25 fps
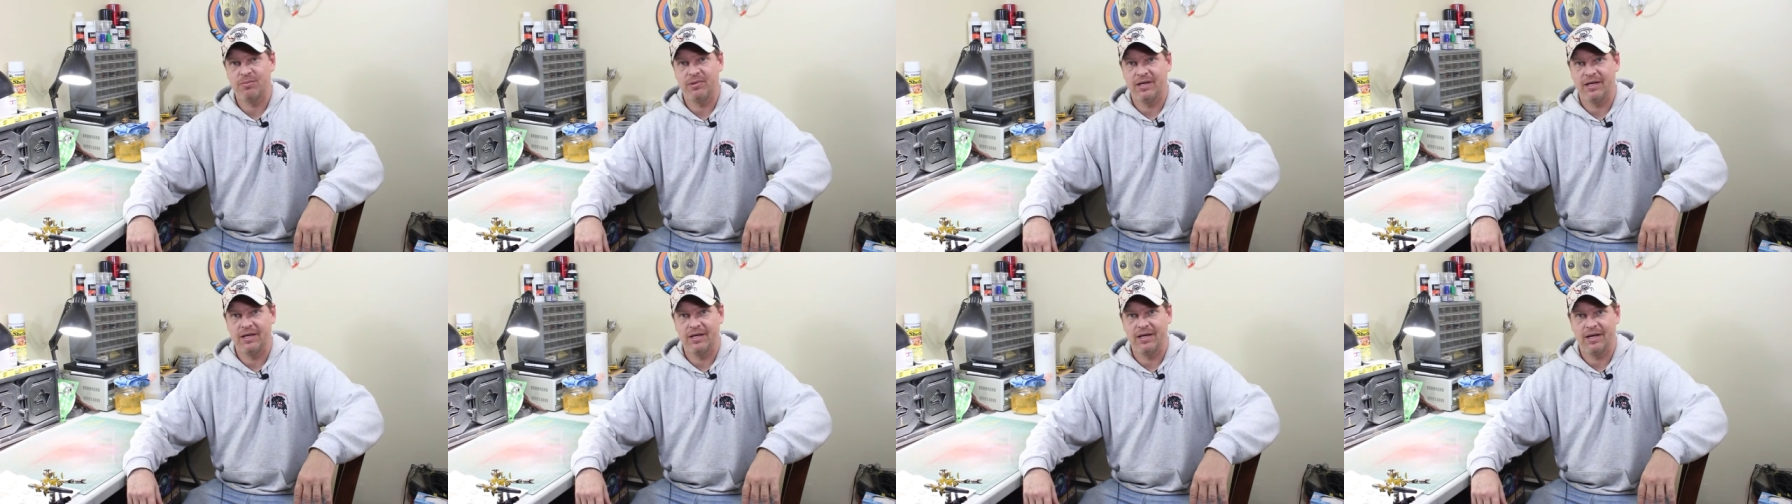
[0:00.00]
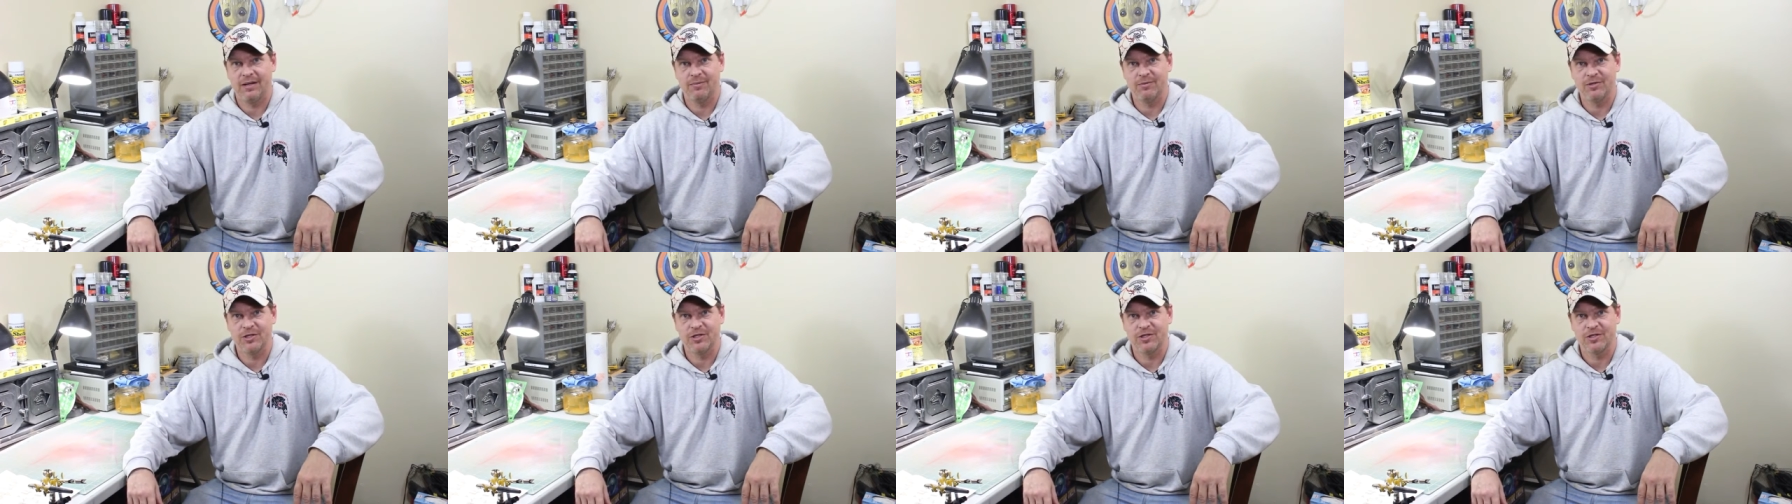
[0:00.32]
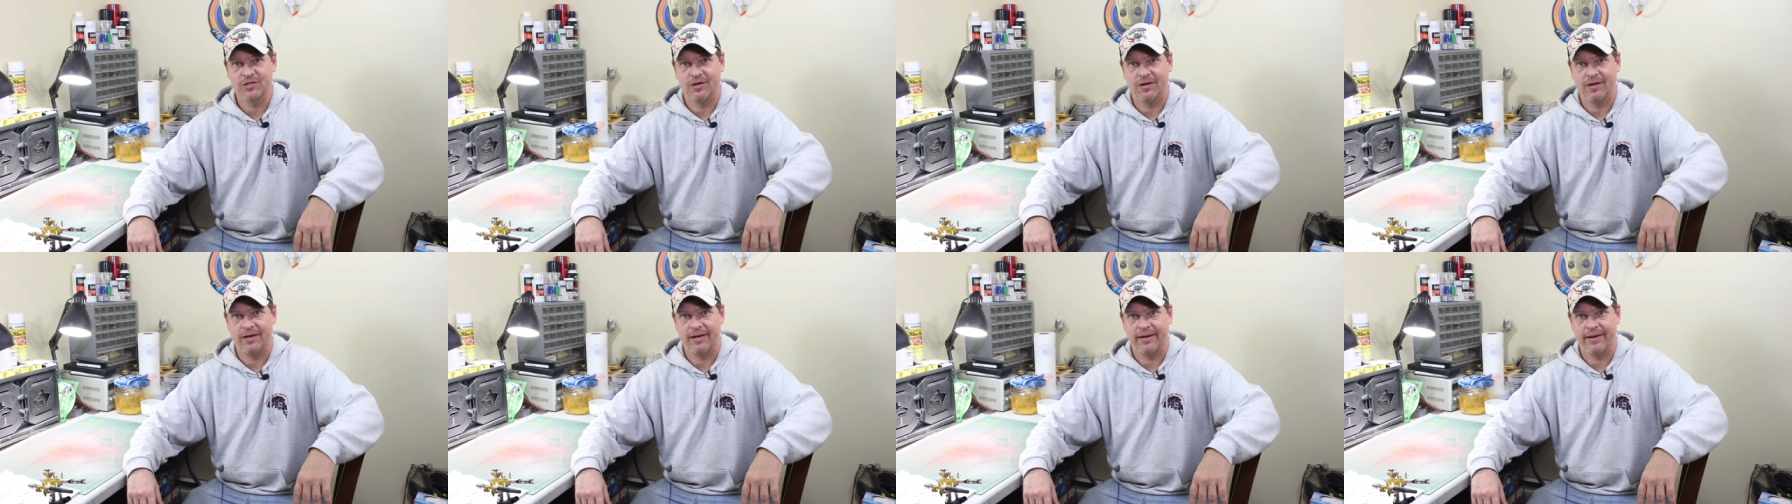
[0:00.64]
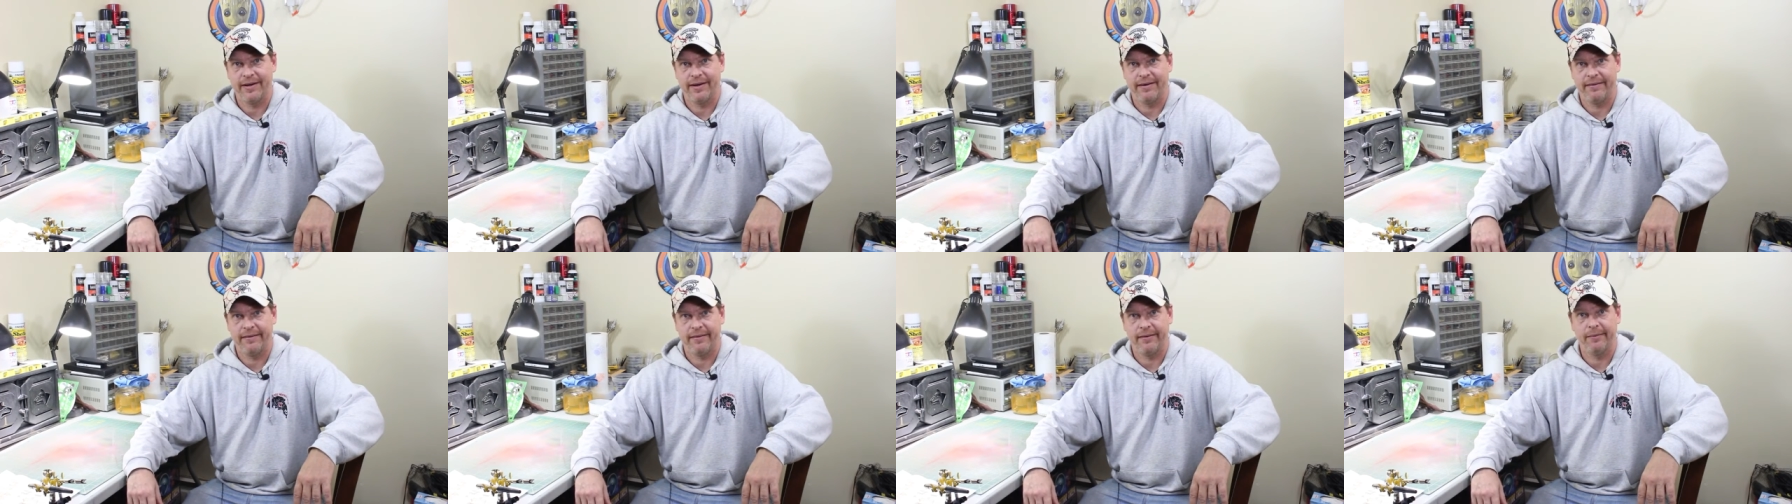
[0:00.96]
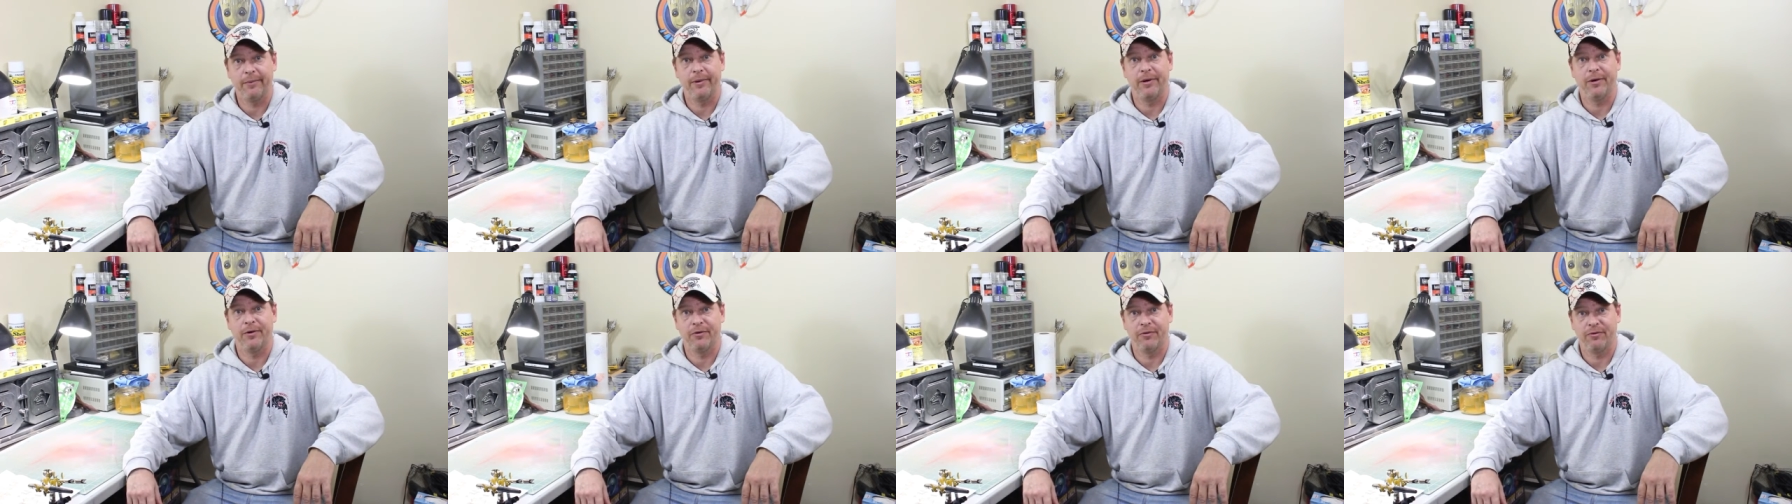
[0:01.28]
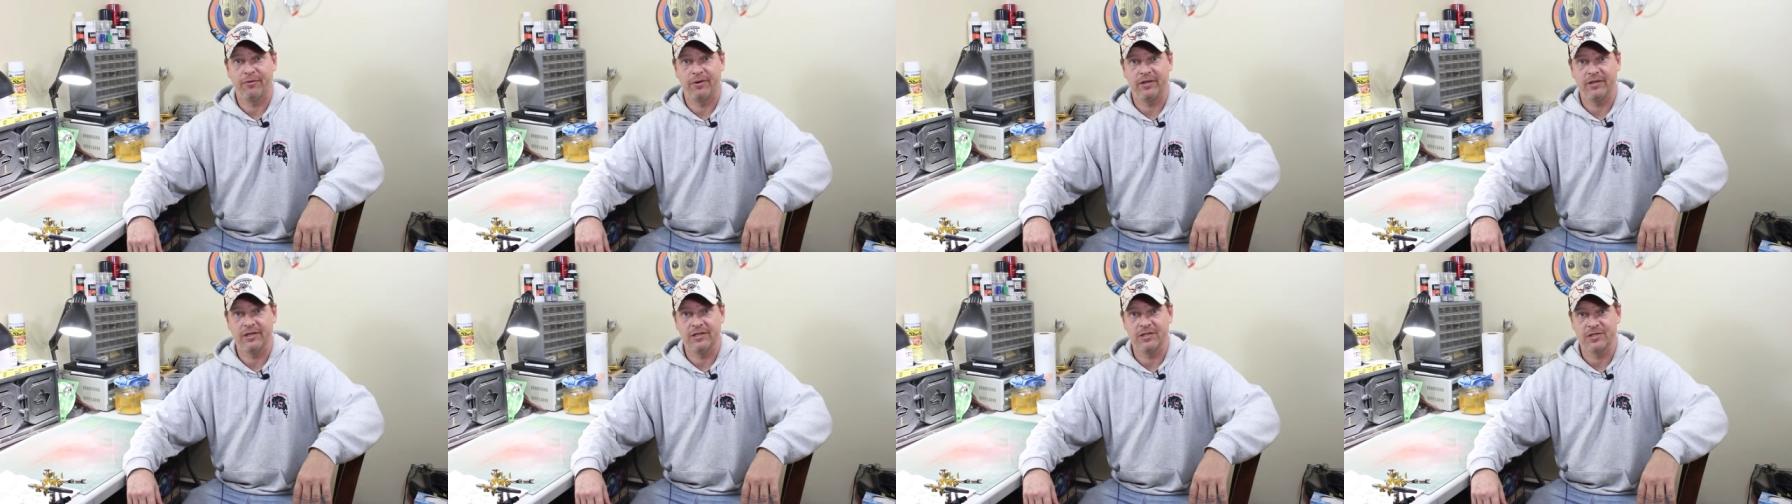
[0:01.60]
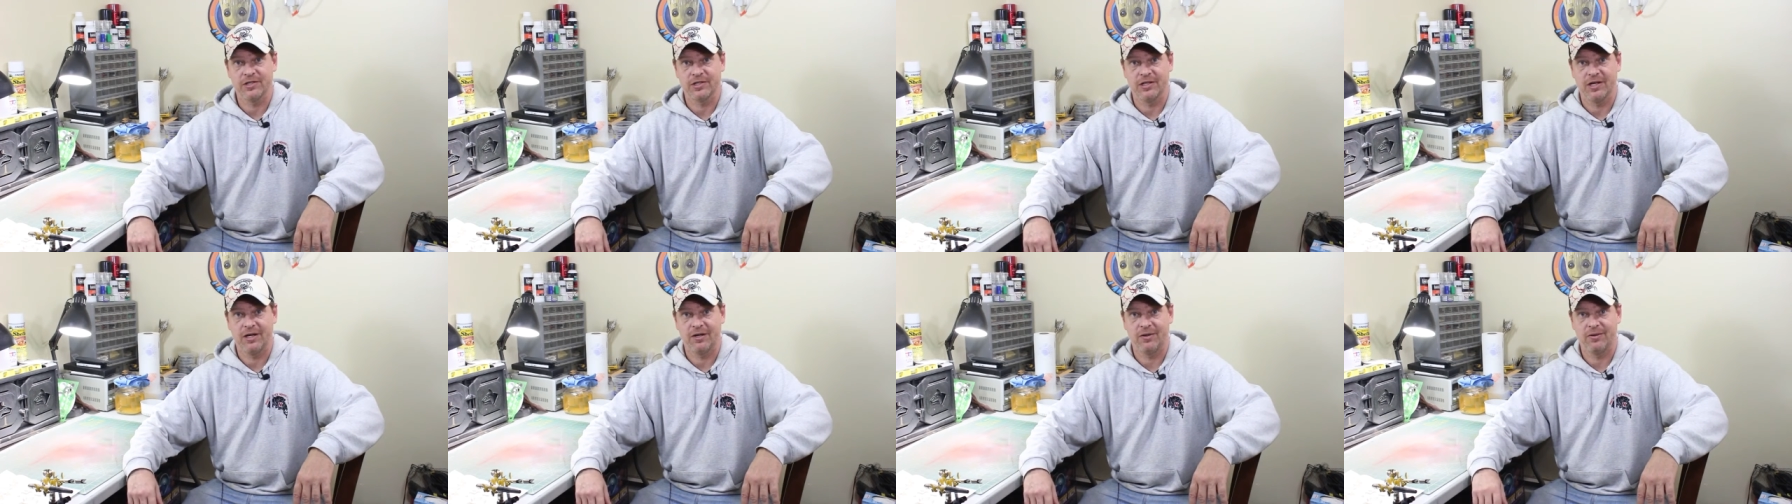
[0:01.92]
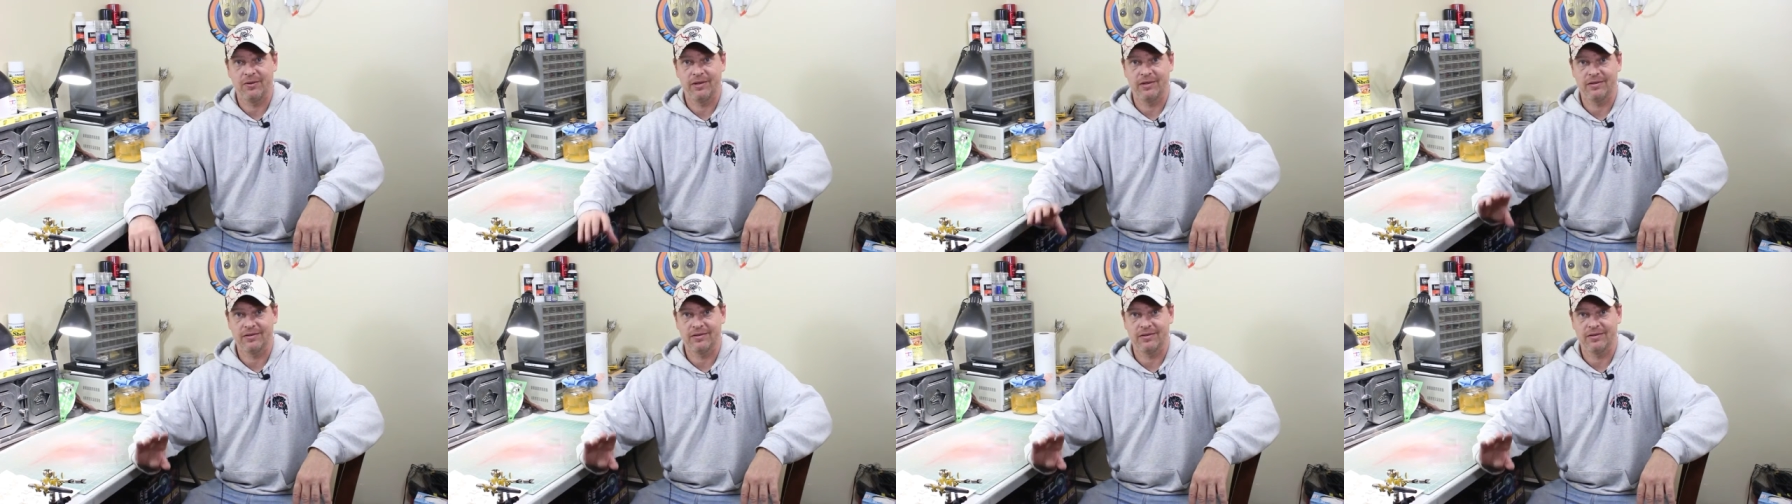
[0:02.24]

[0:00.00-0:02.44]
but I'm just starting out and I'm going really slow,